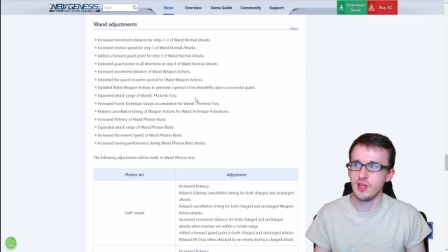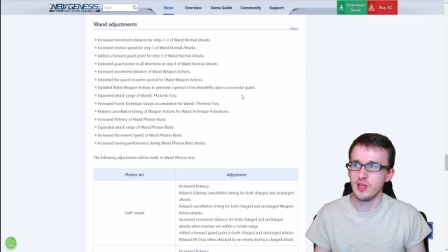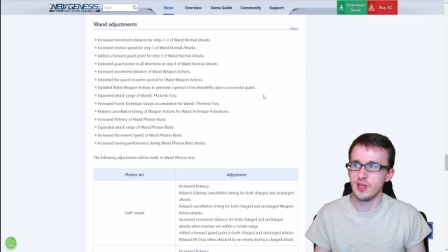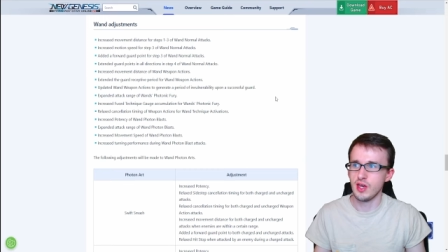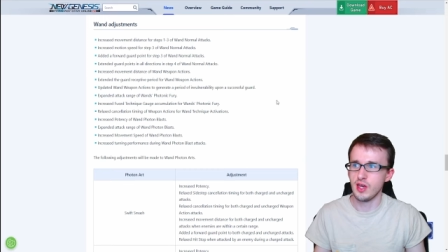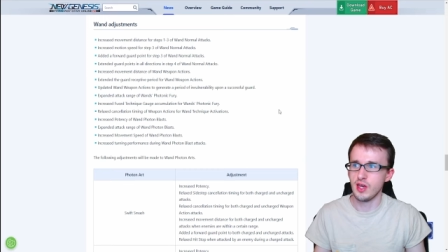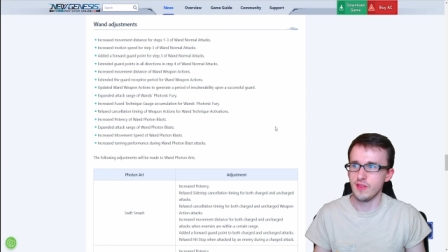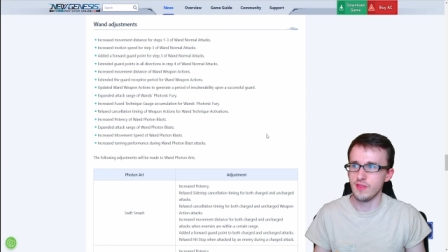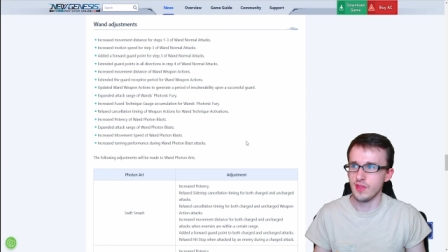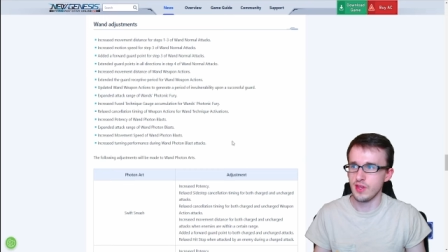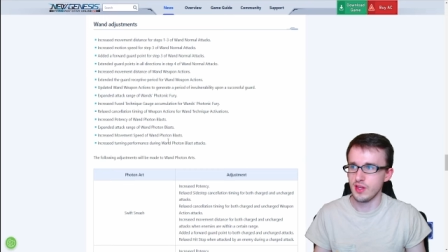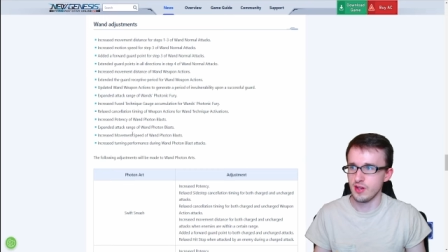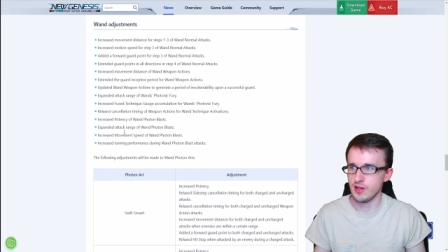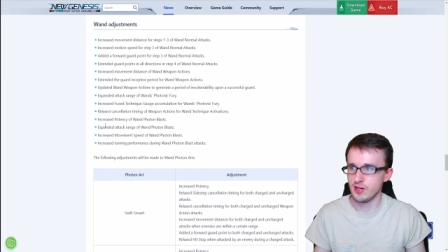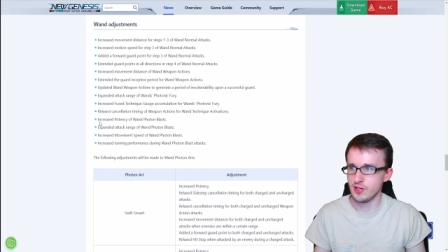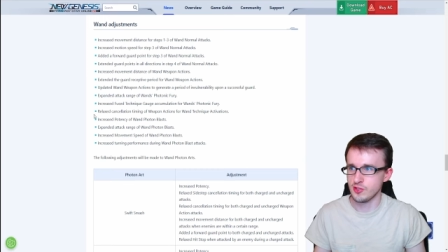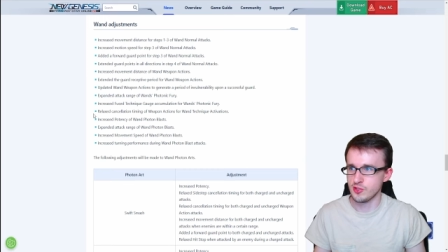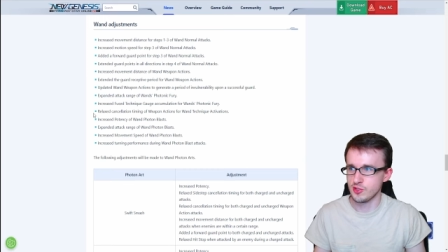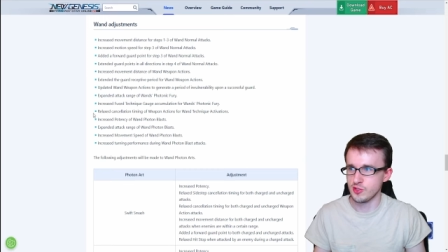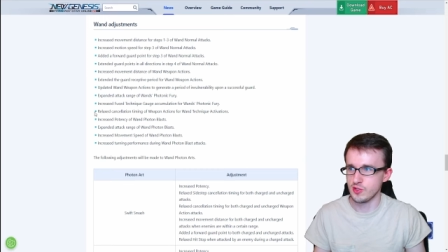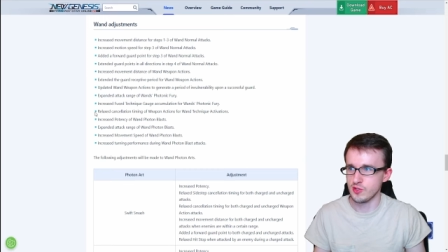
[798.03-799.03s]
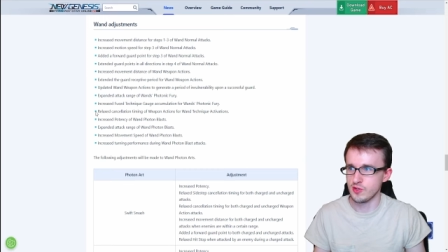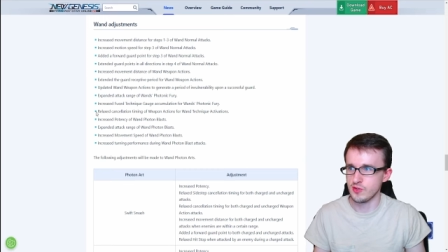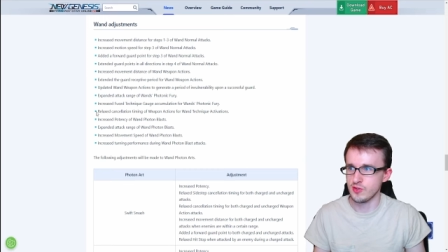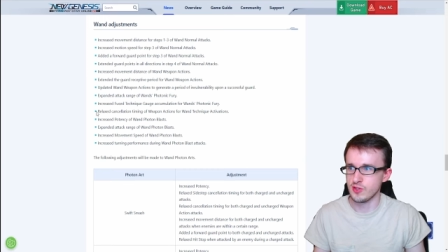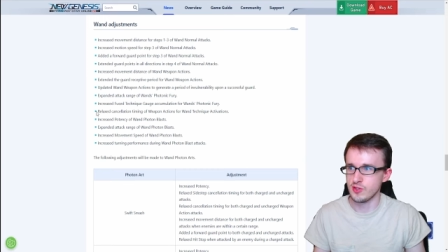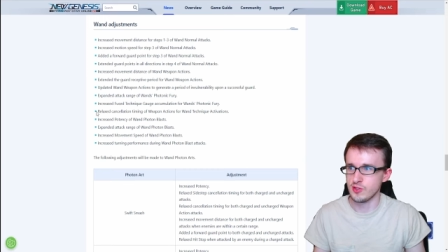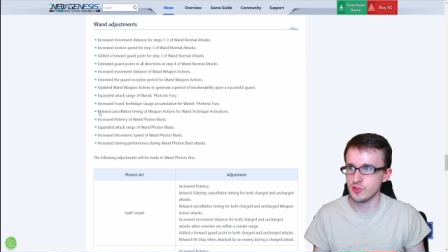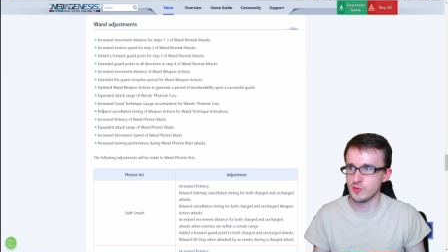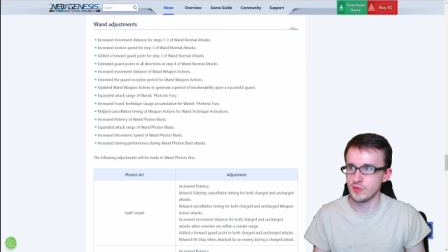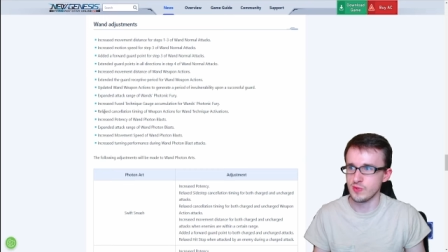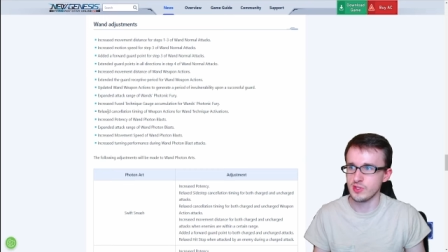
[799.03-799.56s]
and then also
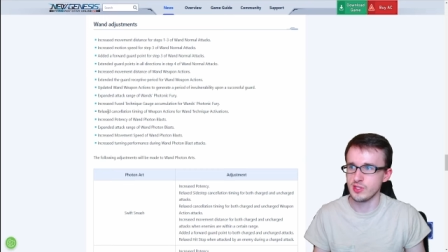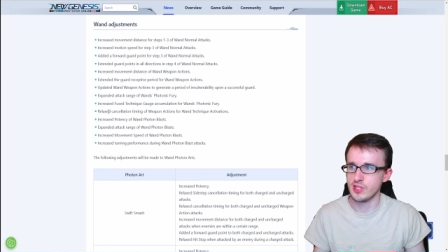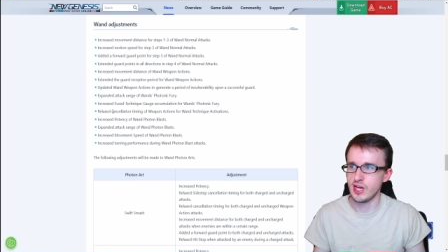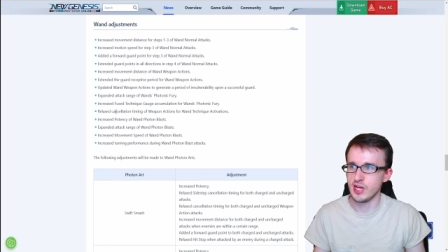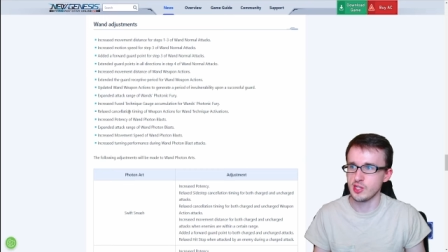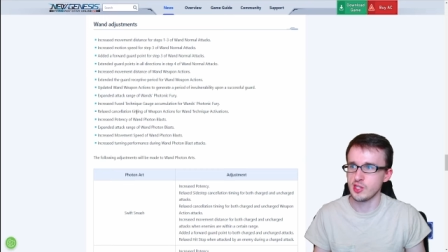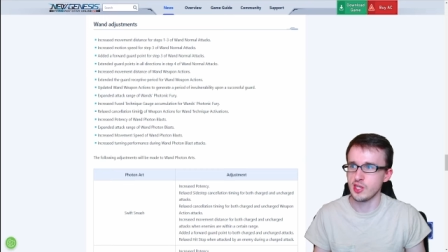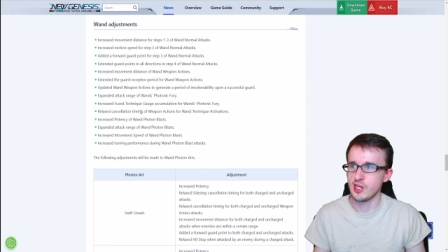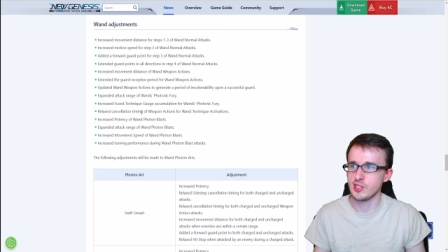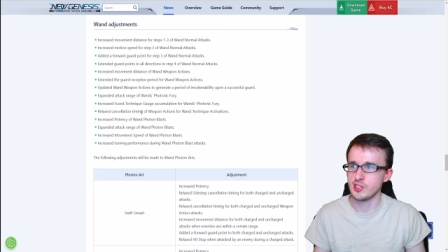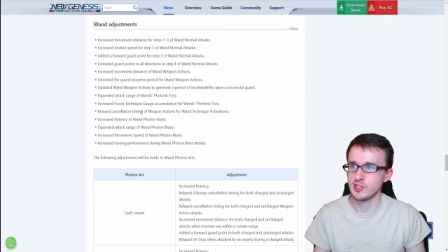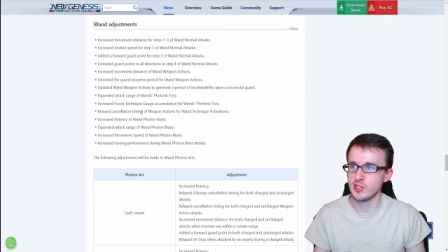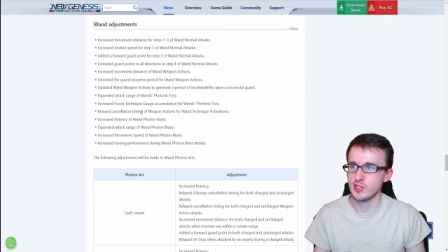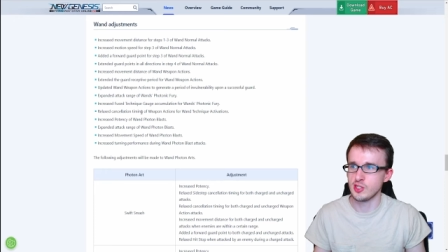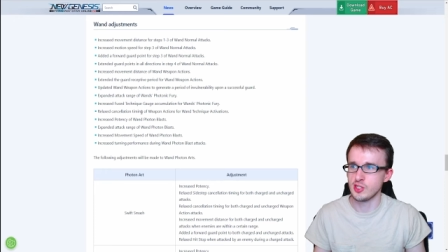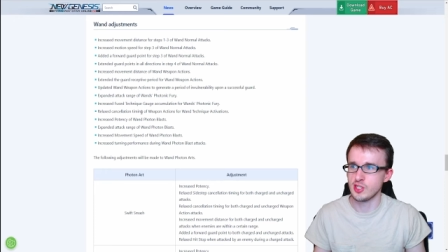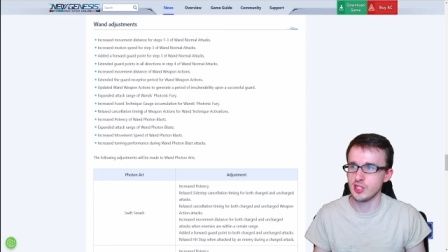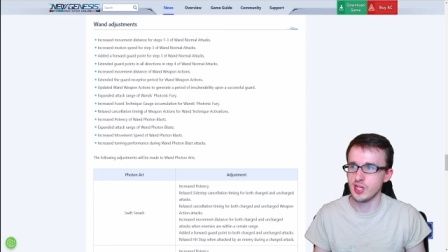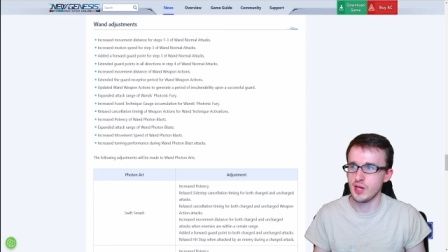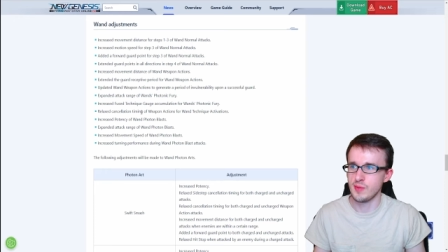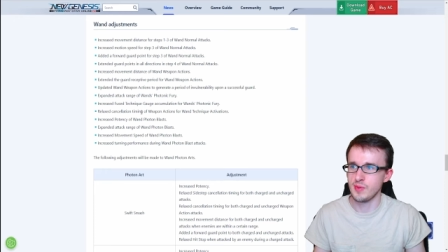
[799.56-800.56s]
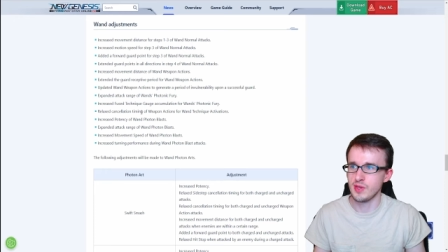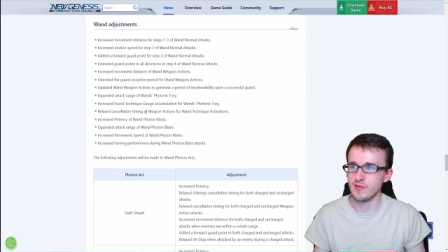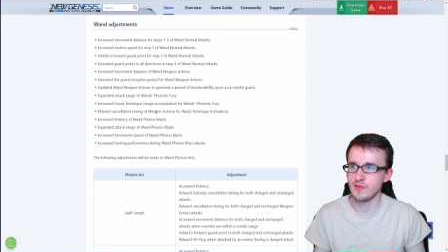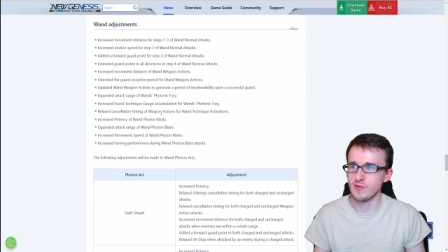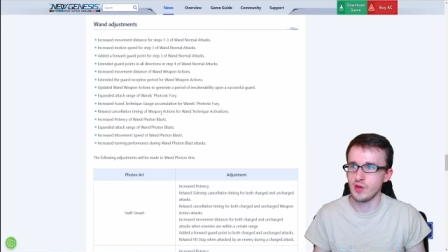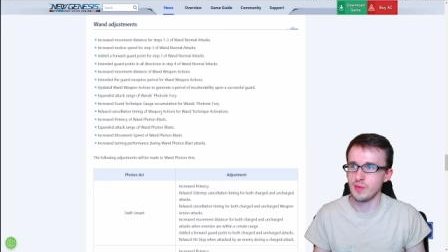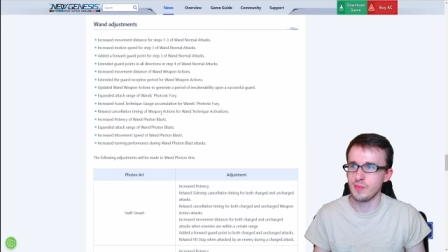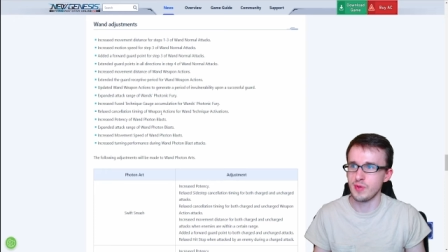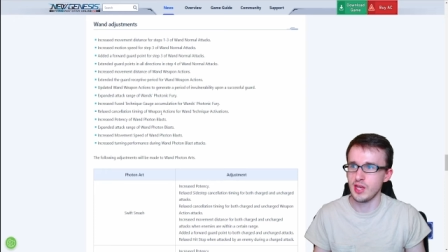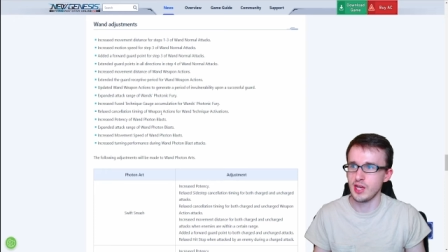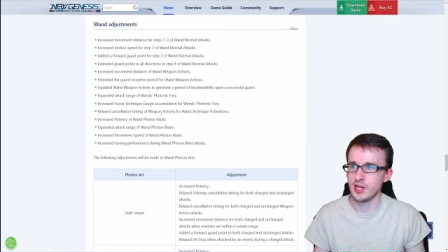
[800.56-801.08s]
there's relaxed cancellation timing of
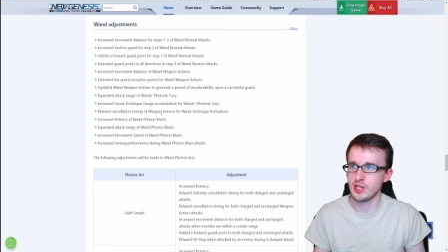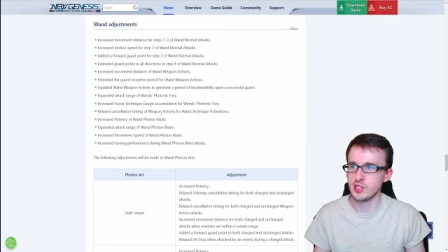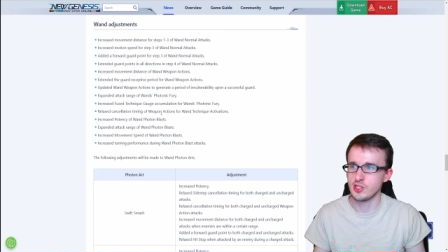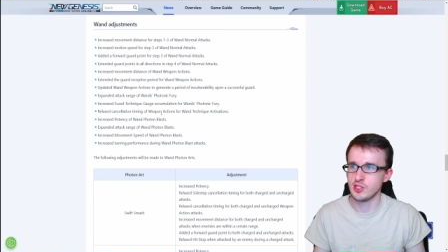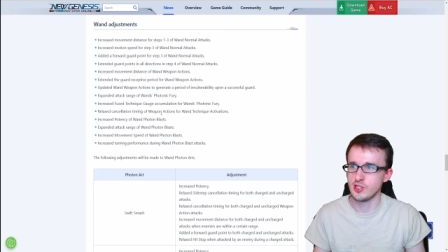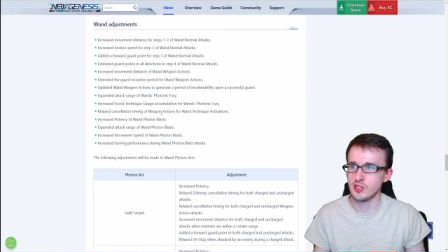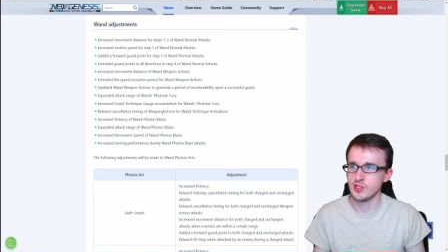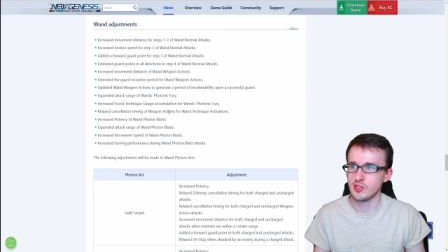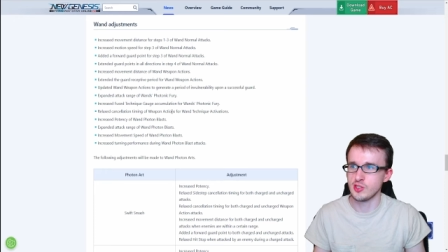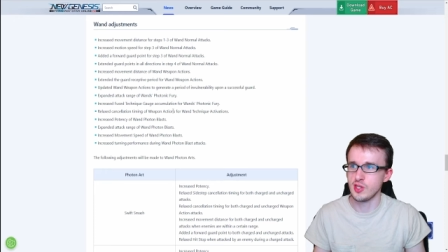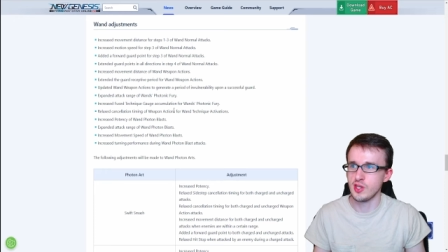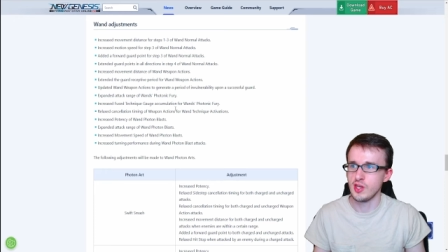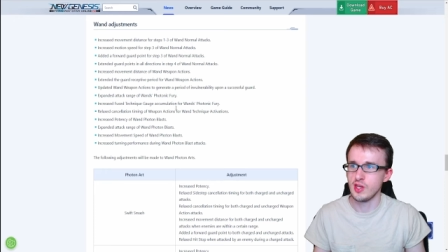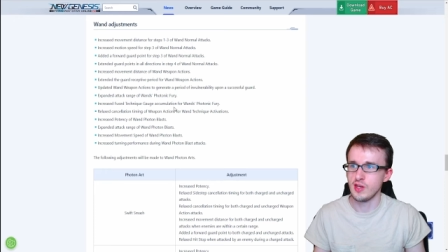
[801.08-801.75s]
weapon actions